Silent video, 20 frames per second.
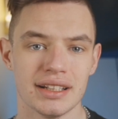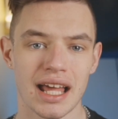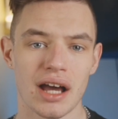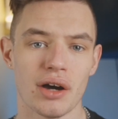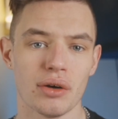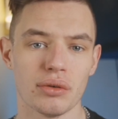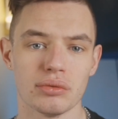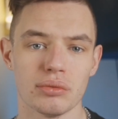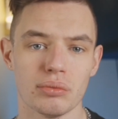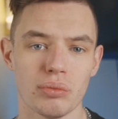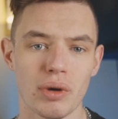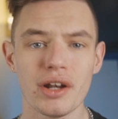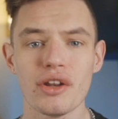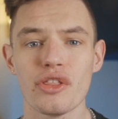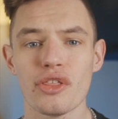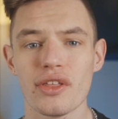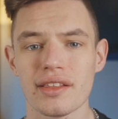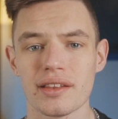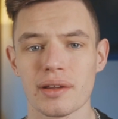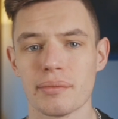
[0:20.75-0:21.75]
Now, one
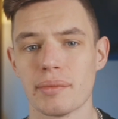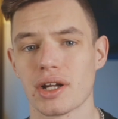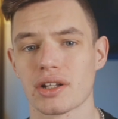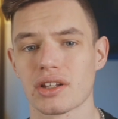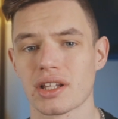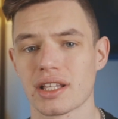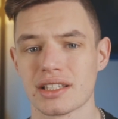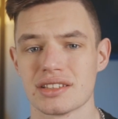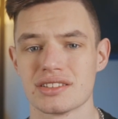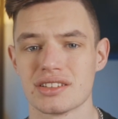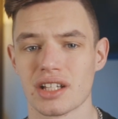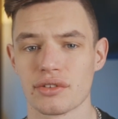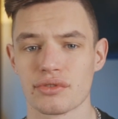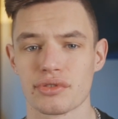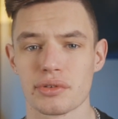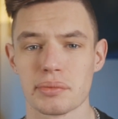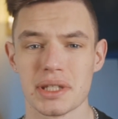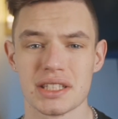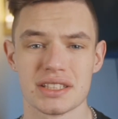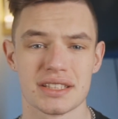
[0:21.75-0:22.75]
thing that modeling has done
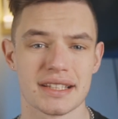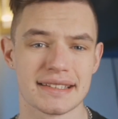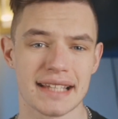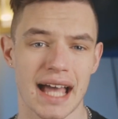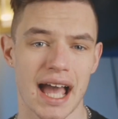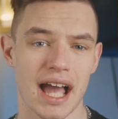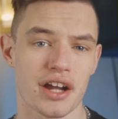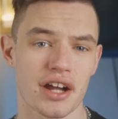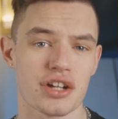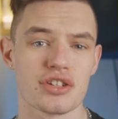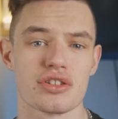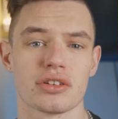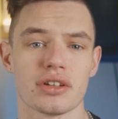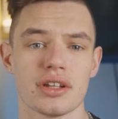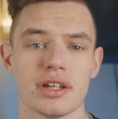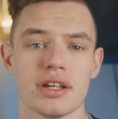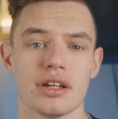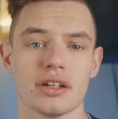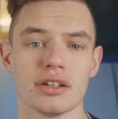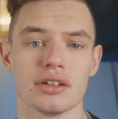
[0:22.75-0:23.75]
for me is it's
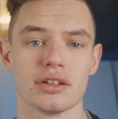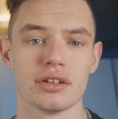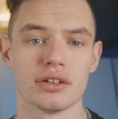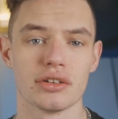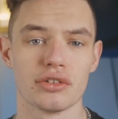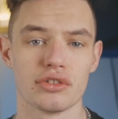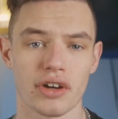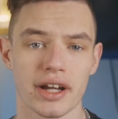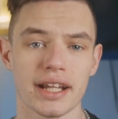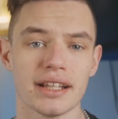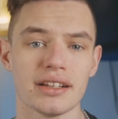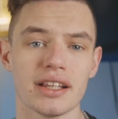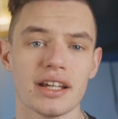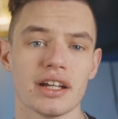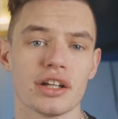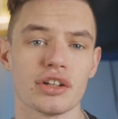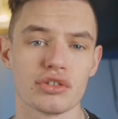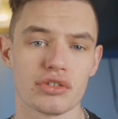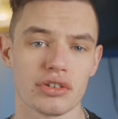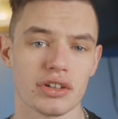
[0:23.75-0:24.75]
actually greatly
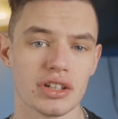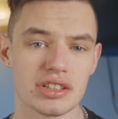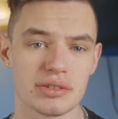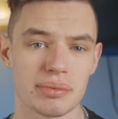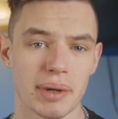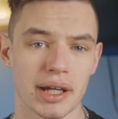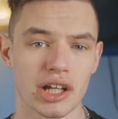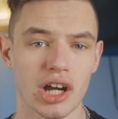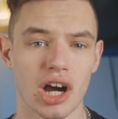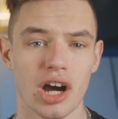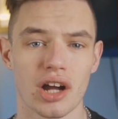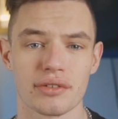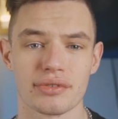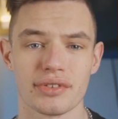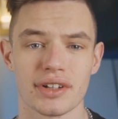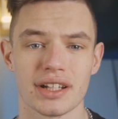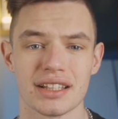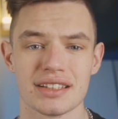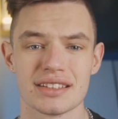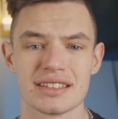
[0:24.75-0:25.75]
increased my
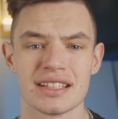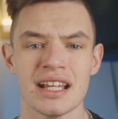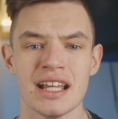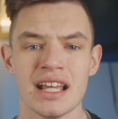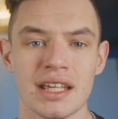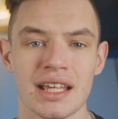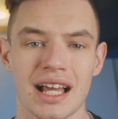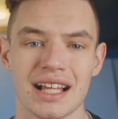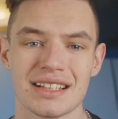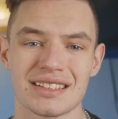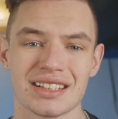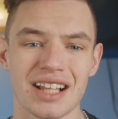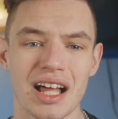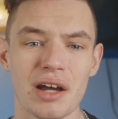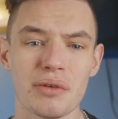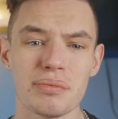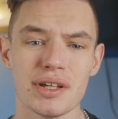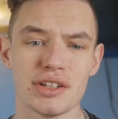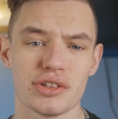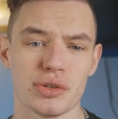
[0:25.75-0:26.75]
confidence. It's
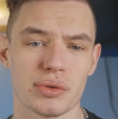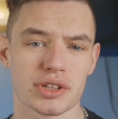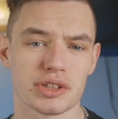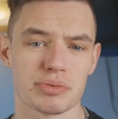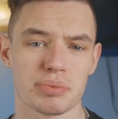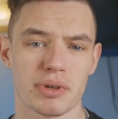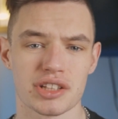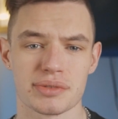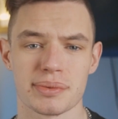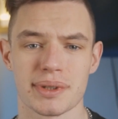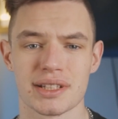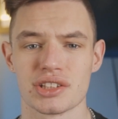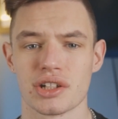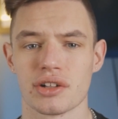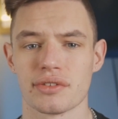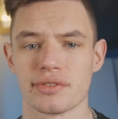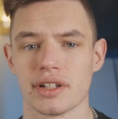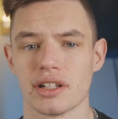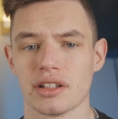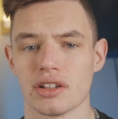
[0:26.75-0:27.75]
allowed me to express
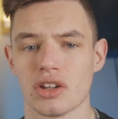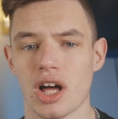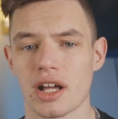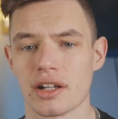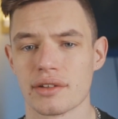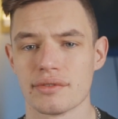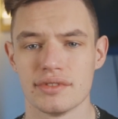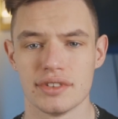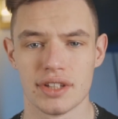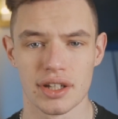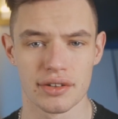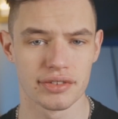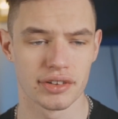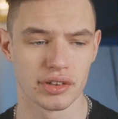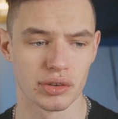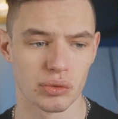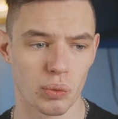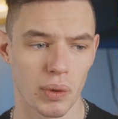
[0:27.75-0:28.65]
myself in a lot of different